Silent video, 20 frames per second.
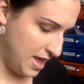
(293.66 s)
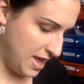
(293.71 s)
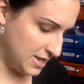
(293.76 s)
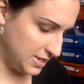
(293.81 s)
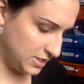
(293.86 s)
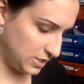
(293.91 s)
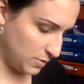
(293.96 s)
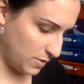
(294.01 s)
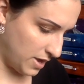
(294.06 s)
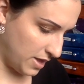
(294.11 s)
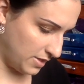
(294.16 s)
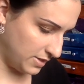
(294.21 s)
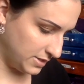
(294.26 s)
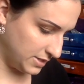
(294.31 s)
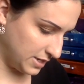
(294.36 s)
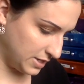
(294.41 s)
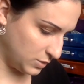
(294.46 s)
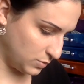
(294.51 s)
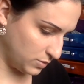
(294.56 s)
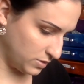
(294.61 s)
And so Alice
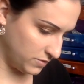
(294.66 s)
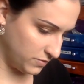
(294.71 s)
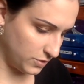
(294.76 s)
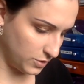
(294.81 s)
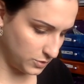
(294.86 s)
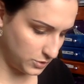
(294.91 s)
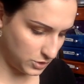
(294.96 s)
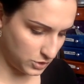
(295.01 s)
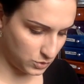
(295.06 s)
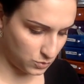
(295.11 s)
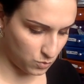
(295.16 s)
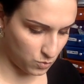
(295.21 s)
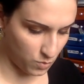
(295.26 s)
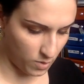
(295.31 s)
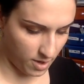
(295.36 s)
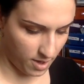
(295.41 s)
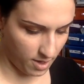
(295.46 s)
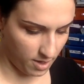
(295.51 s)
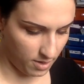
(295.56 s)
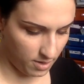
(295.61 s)
has one of those as
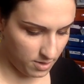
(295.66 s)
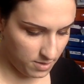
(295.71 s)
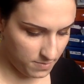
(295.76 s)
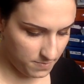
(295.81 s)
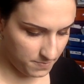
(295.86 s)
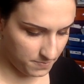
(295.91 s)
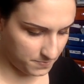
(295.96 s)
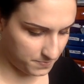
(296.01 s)
well.